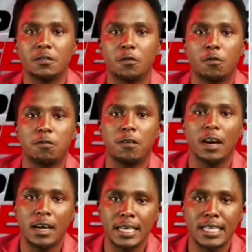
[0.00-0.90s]
for
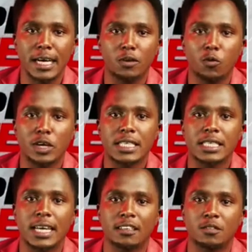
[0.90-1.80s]
flooding unwanted
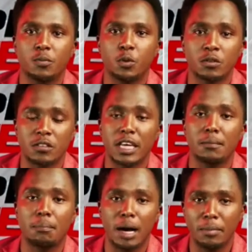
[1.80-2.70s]
textbooks in
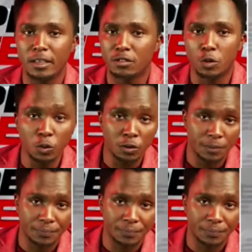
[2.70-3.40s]
public schools.